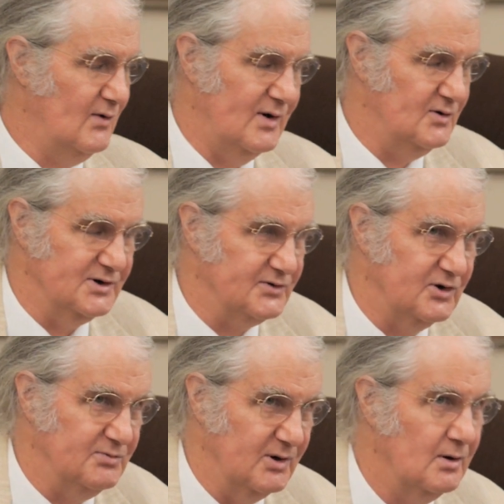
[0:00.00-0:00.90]
of energy,
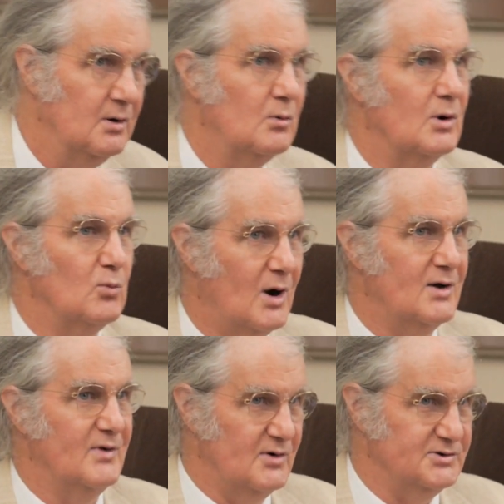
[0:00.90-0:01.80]
excuse me, one watt
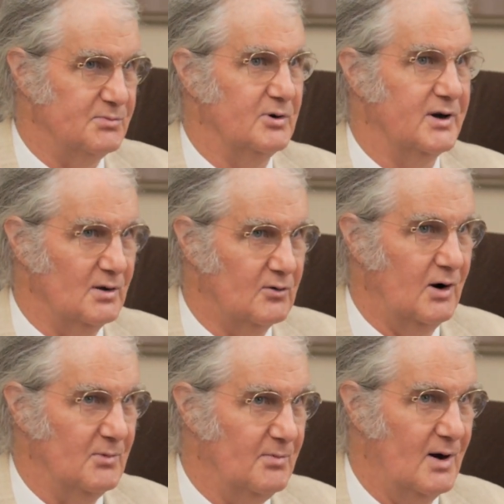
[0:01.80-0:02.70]
of energy per
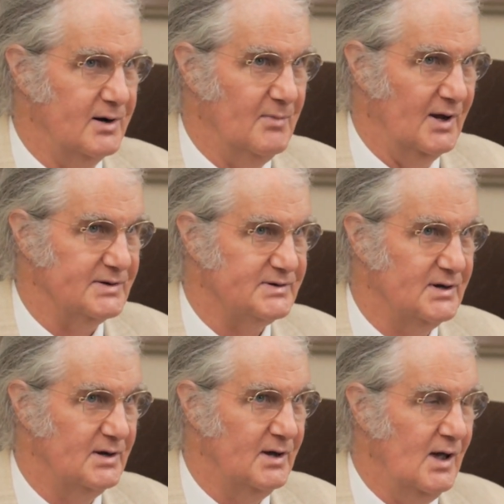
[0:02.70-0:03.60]
kilogram of body mass.
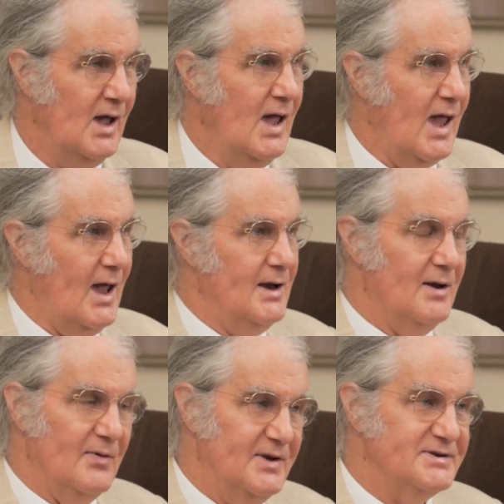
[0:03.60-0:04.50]
And
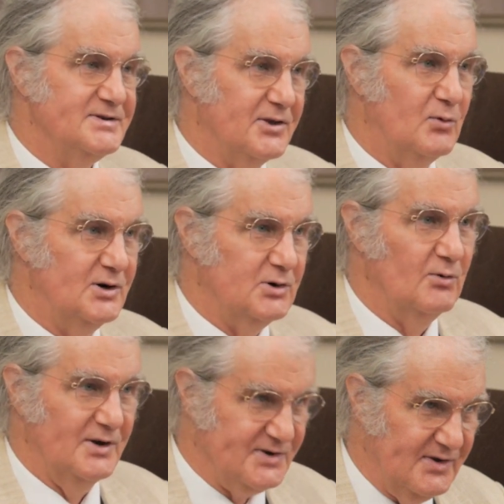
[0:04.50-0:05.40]
this is the threshold
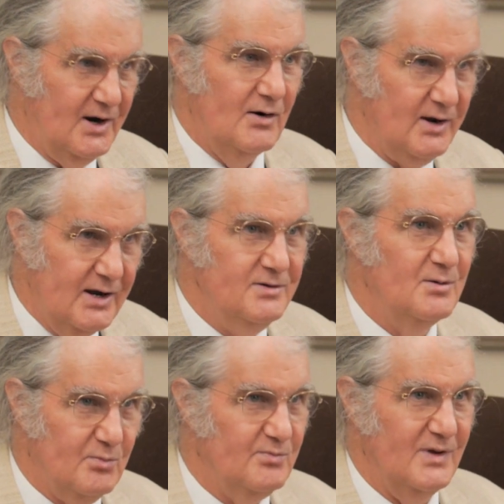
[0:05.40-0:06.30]
that's there in,
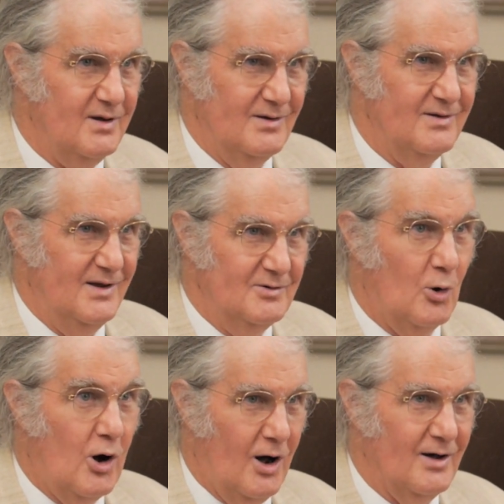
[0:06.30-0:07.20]
the, in
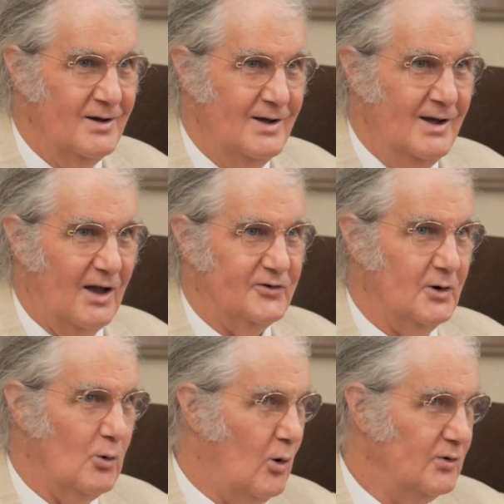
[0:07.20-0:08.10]
law. And
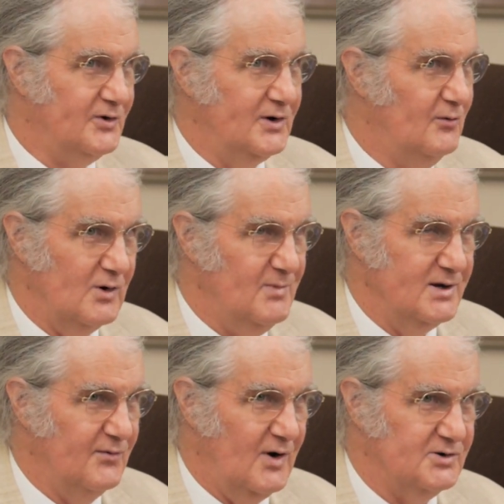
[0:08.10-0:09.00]
so all the cell phone
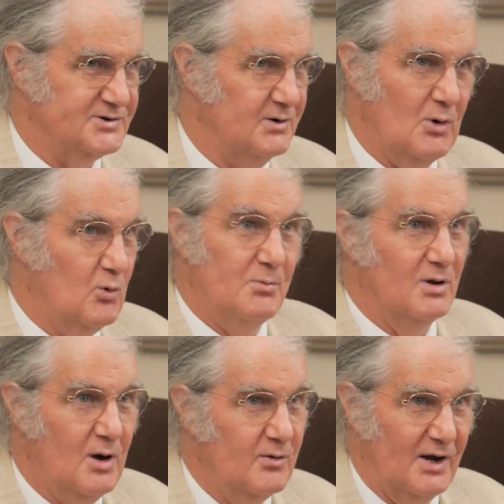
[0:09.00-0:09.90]
manufacturers say, well, we're
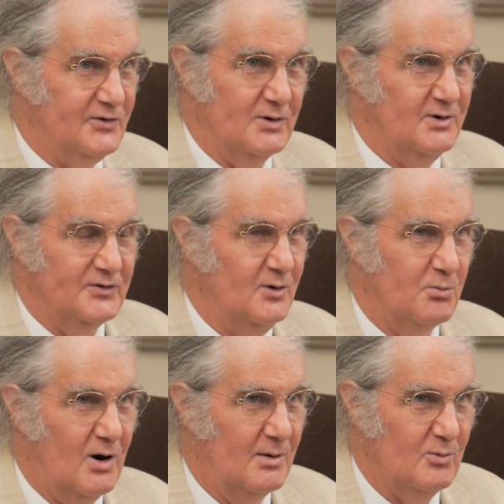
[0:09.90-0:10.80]
below that, so there's no
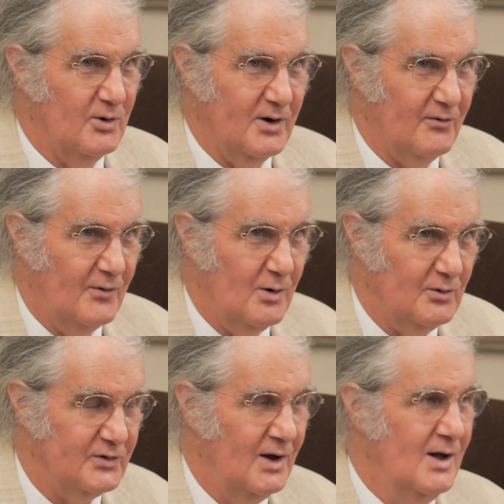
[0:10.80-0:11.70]
problem with our phones.